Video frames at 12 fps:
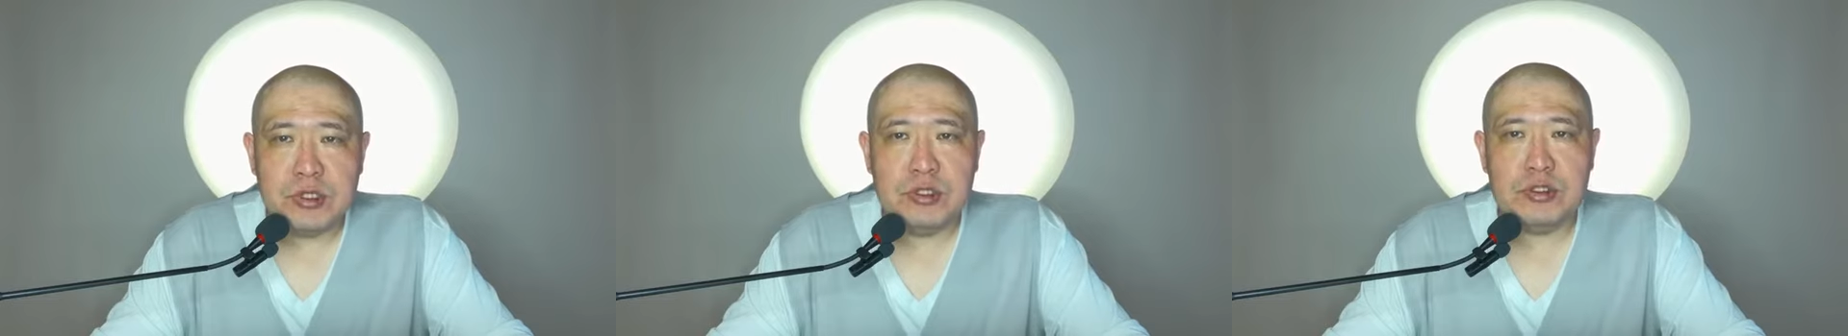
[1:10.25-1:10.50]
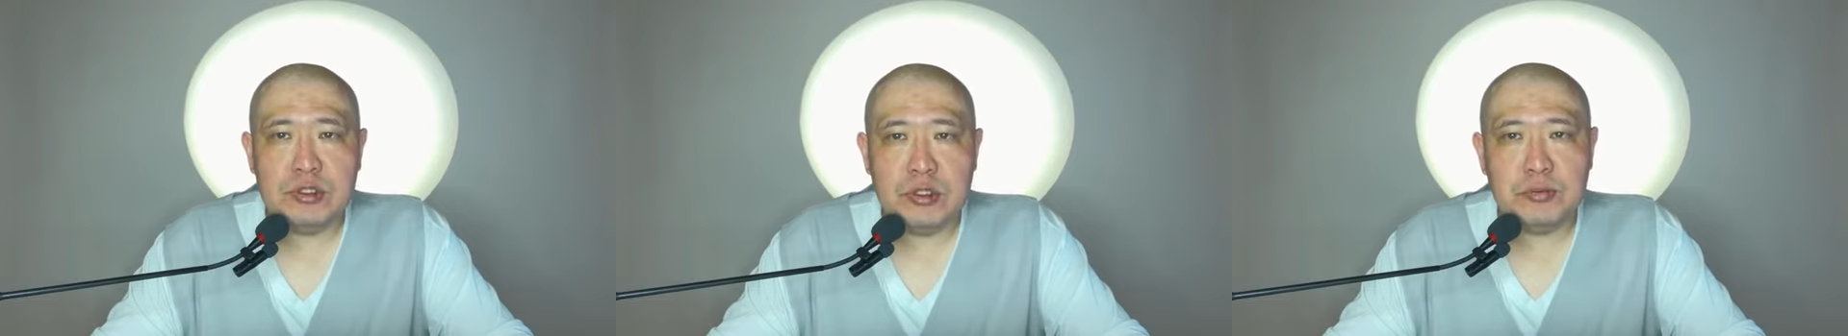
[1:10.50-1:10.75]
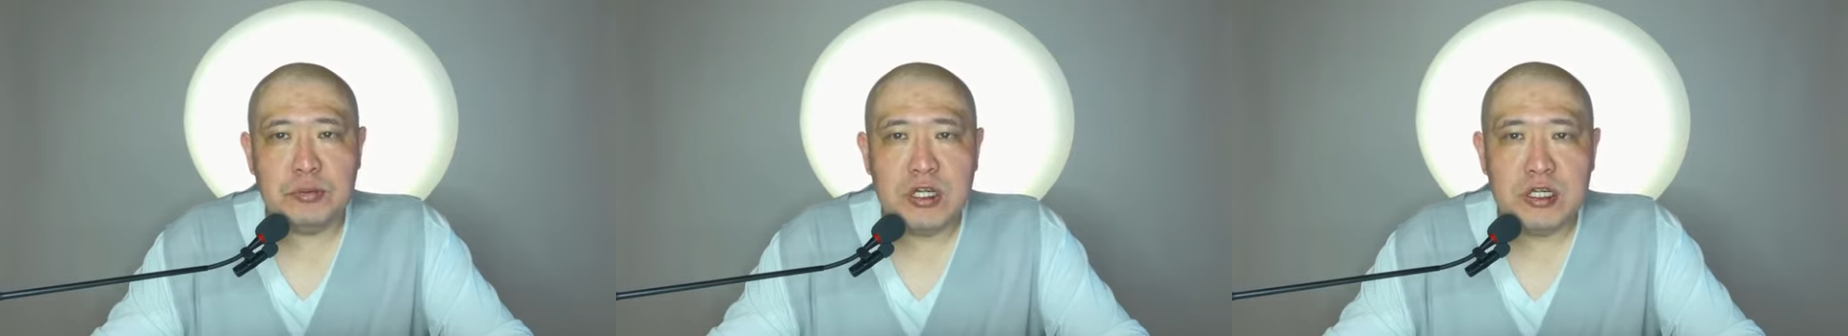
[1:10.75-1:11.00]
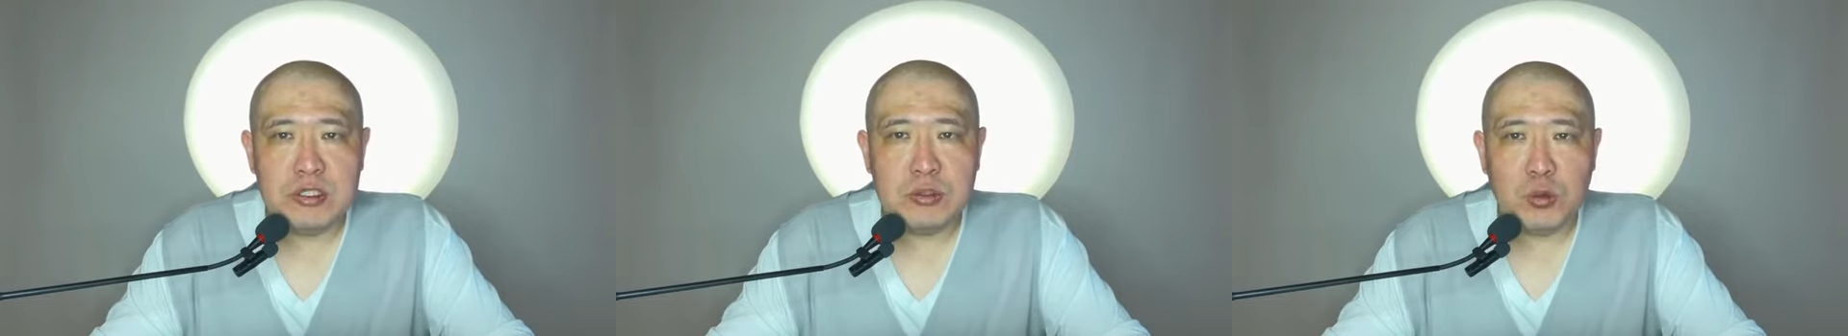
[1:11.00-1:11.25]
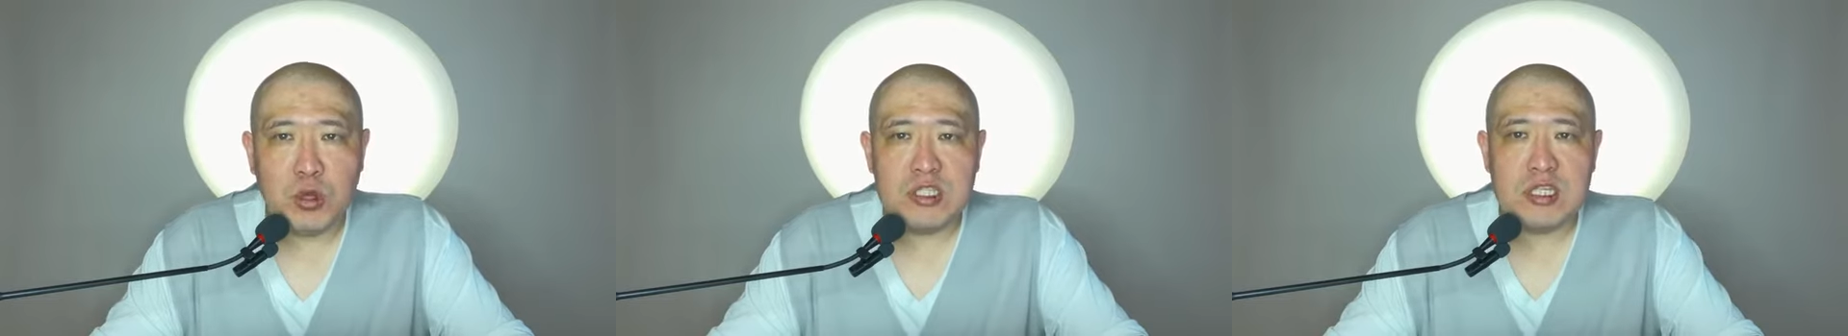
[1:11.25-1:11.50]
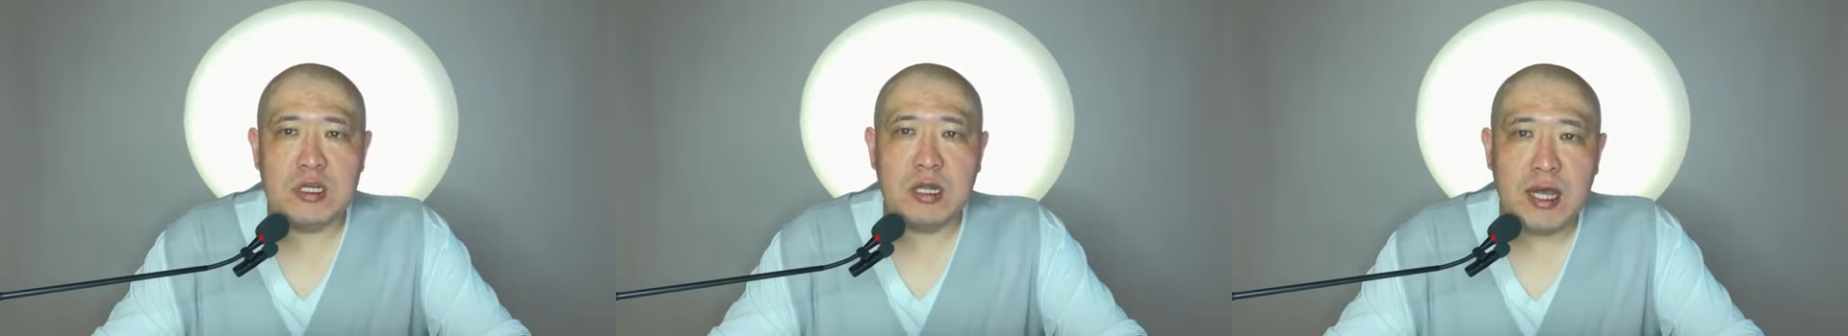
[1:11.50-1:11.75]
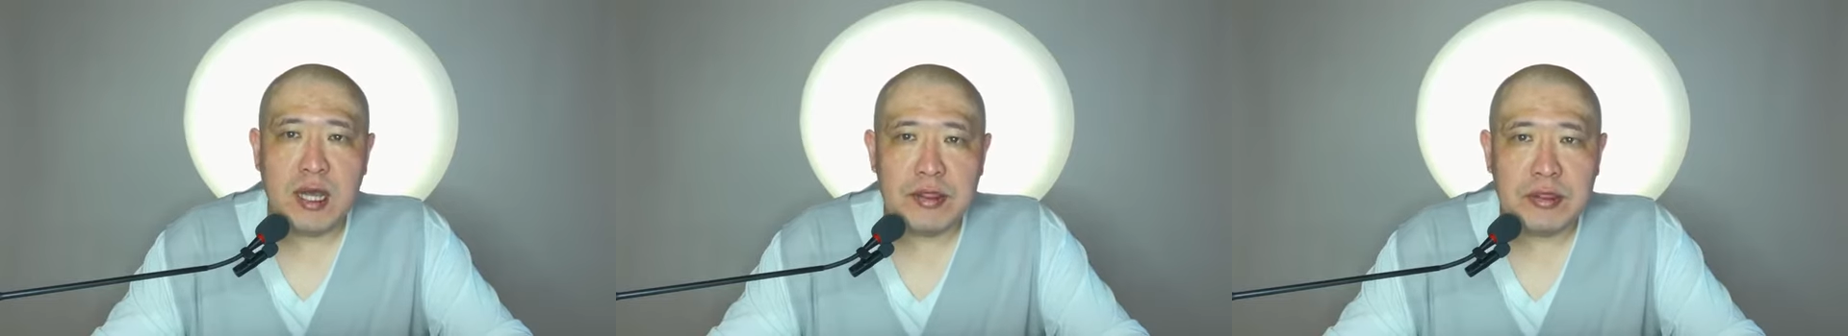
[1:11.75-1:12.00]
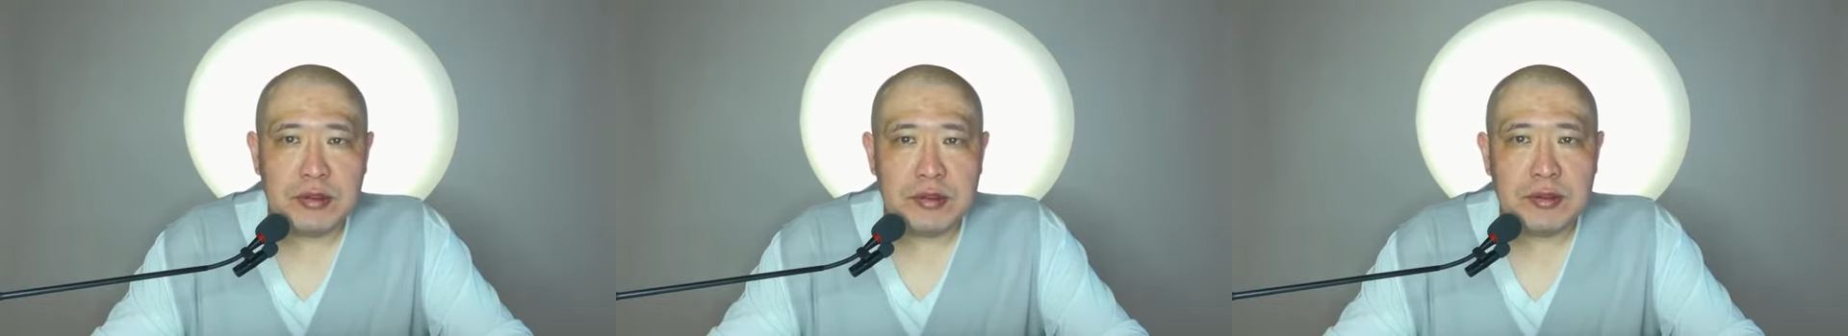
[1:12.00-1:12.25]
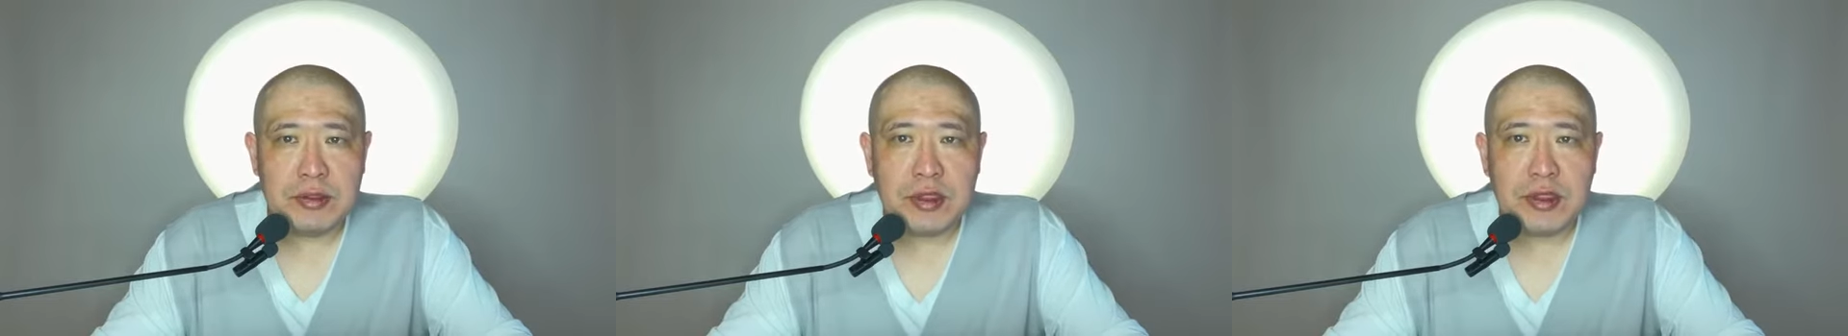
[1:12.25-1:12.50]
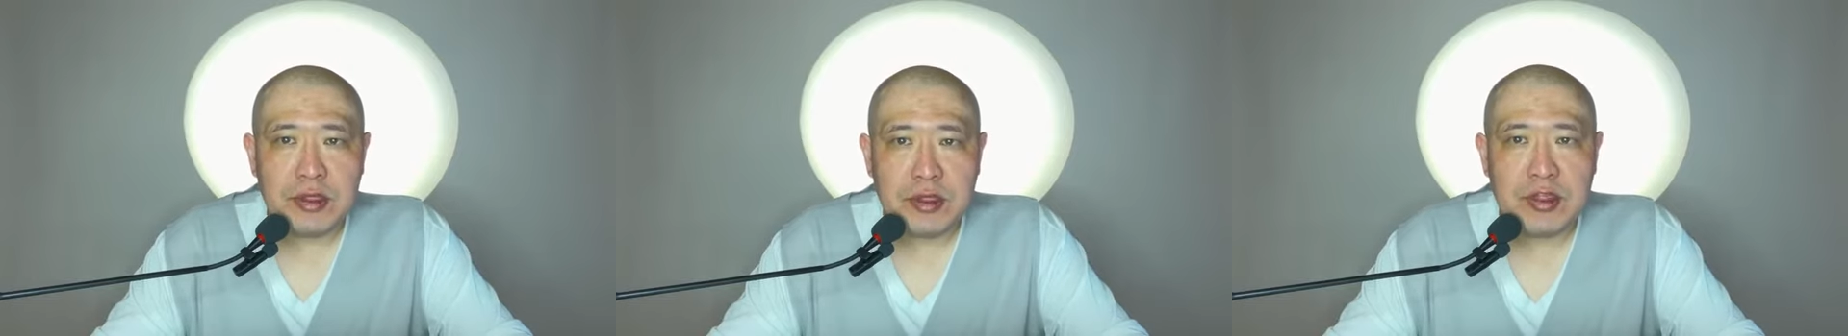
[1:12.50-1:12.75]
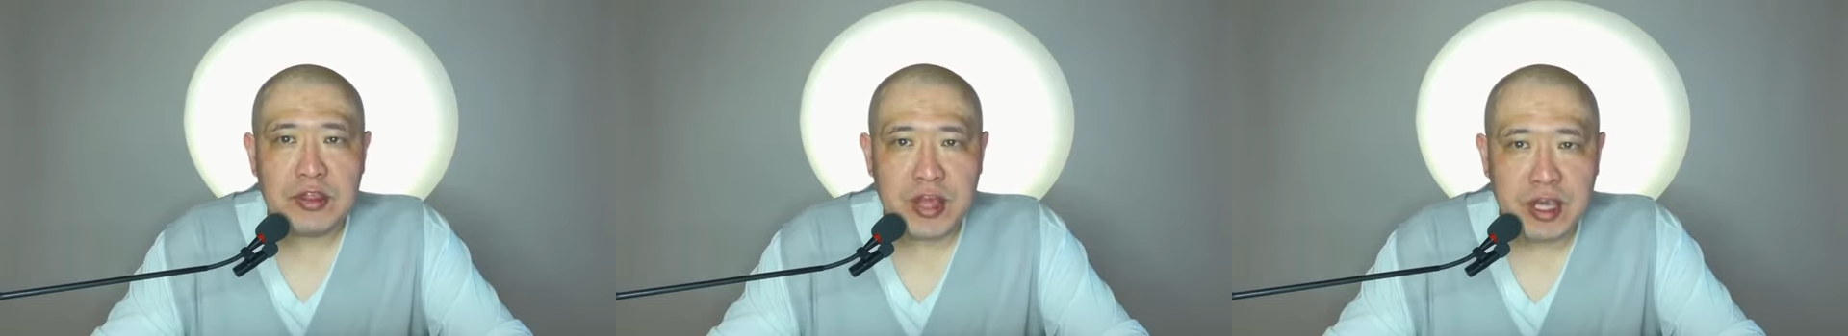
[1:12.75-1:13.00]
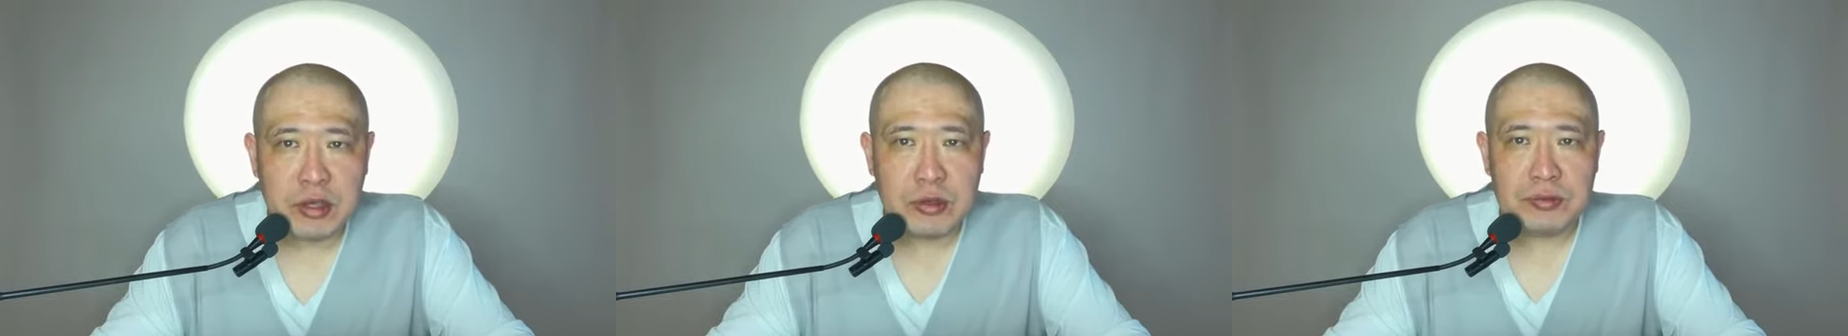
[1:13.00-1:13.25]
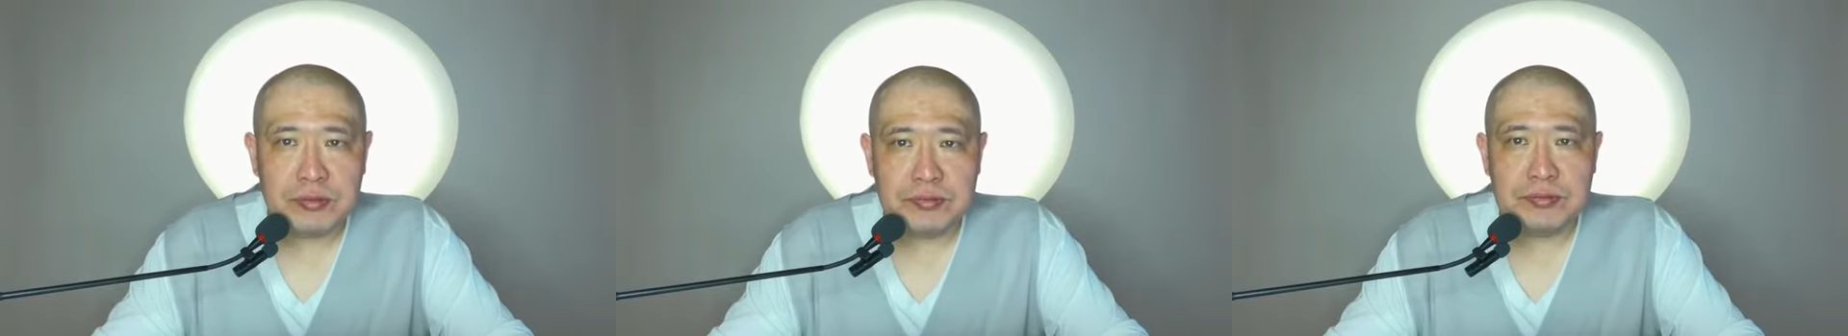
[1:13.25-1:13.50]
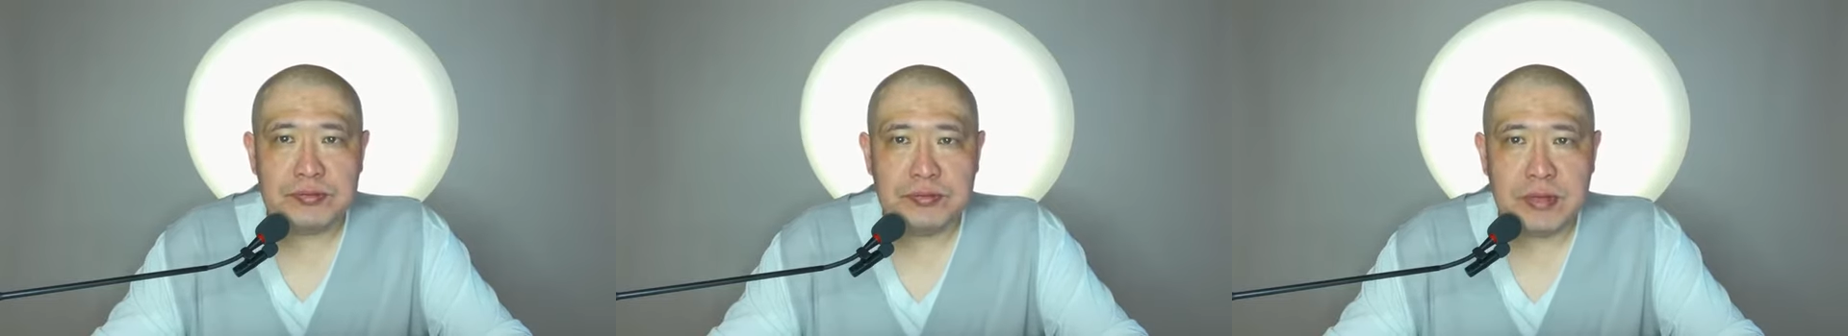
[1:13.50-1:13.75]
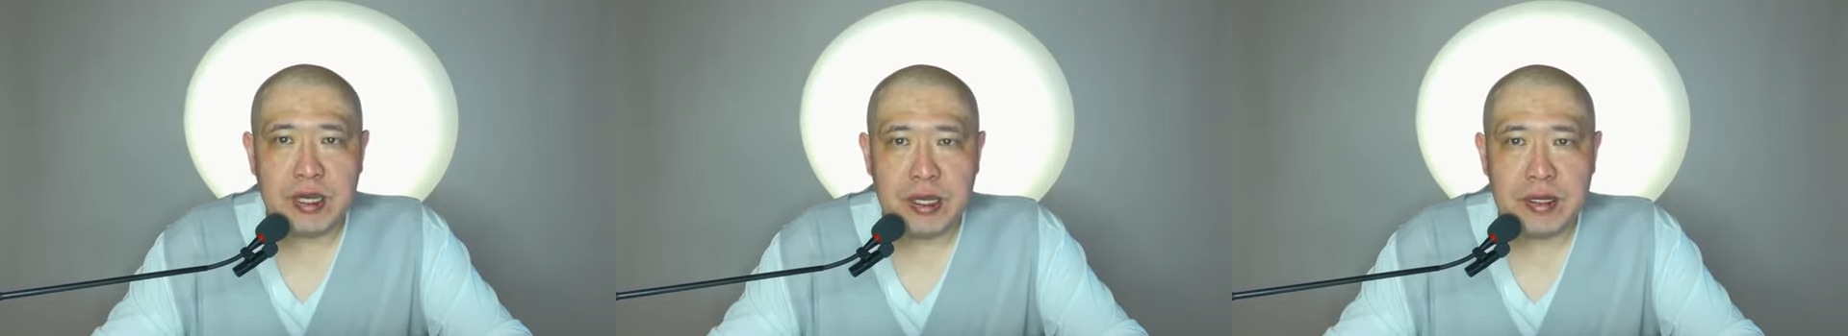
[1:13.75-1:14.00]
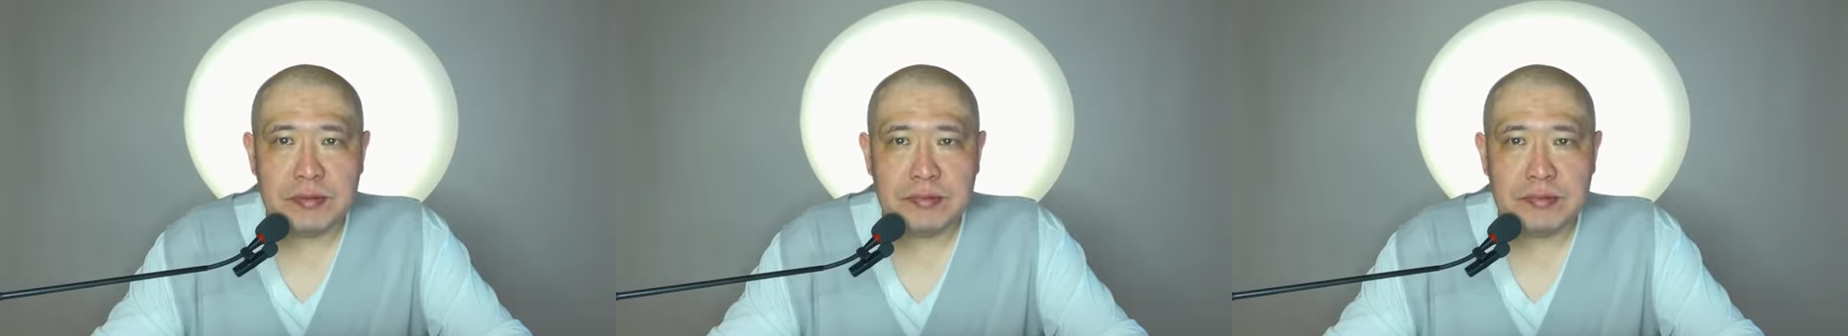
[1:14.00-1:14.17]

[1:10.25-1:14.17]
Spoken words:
So please watch it a lot. Thank you. Bye.